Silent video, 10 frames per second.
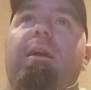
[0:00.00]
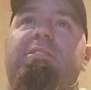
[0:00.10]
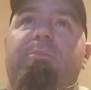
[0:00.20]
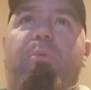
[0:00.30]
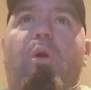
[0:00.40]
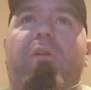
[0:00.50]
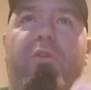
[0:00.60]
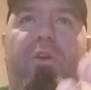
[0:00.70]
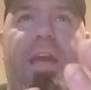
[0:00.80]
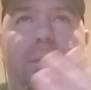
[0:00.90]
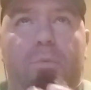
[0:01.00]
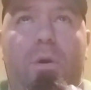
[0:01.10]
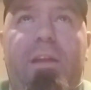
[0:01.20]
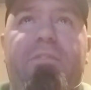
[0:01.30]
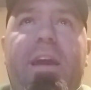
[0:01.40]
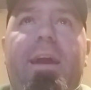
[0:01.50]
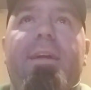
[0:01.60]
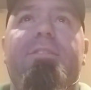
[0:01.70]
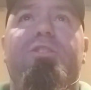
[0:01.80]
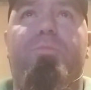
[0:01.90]
support for Game Boy
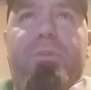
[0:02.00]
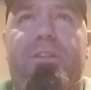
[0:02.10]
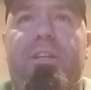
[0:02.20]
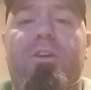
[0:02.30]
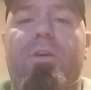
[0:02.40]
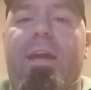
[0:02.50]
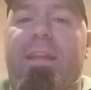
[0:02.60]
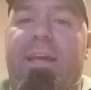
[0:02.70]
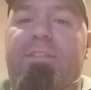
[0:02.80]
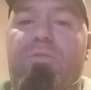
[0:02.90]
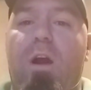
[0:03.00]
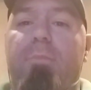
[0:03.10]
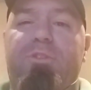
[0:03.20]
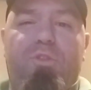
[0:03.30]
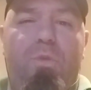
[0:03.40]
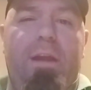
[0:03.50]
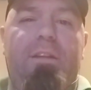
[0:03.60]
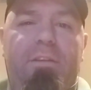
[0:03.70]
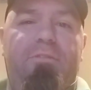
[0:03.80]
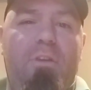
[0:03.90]
Advance, Super Nintendo, and NES ROMs
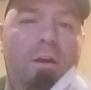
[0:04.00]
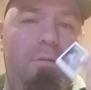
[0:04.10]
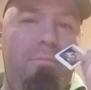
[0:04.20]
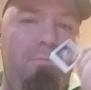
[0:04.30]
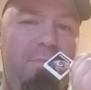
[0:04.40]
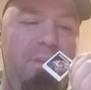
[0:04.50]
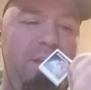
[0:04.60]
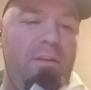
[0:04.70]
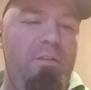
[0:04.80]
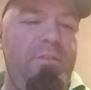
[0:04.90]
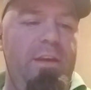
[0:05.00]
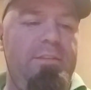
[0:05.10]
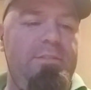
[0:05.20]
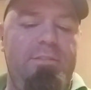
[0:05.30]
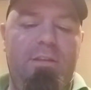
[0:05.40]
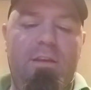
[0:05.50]
directly from the interface.